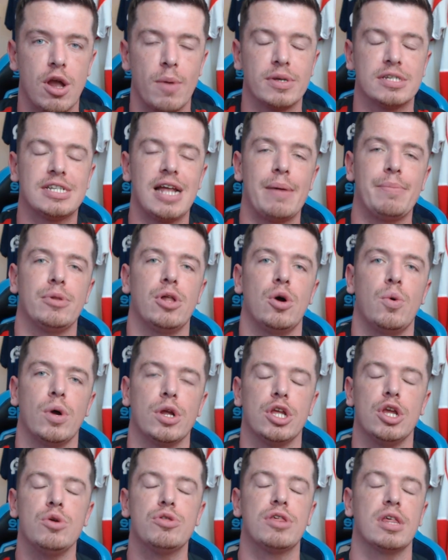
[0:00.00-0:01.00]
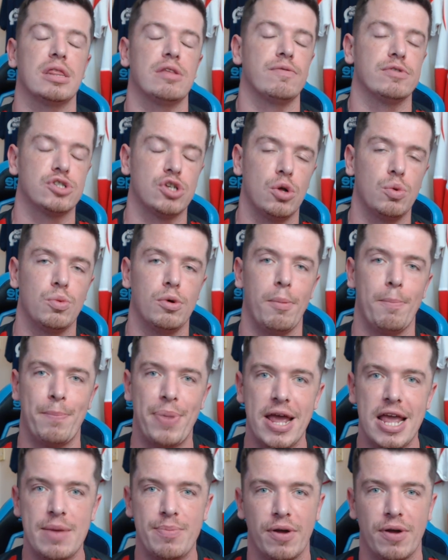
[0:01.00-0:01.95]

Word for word: comments down below what you think the result will be.